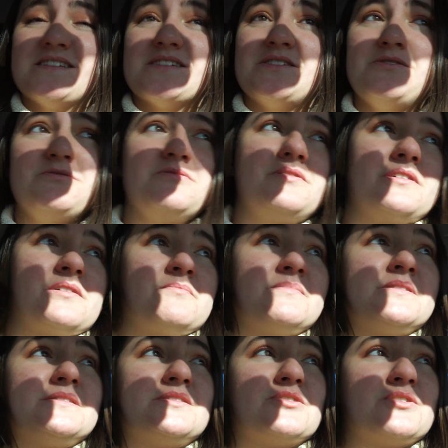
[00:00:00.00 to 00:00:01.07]
to the
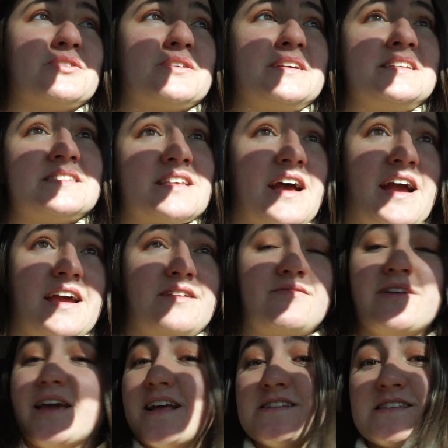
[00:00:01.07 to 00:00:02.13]
Missouri side of
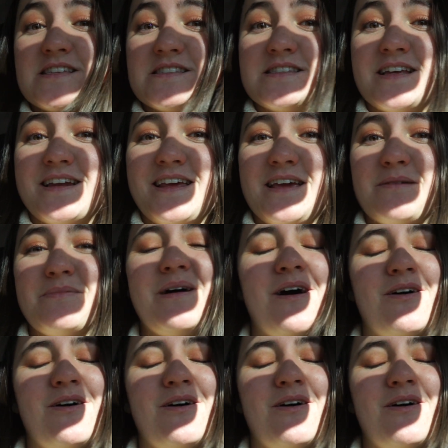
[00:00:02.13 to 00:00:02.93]
Kansas City, but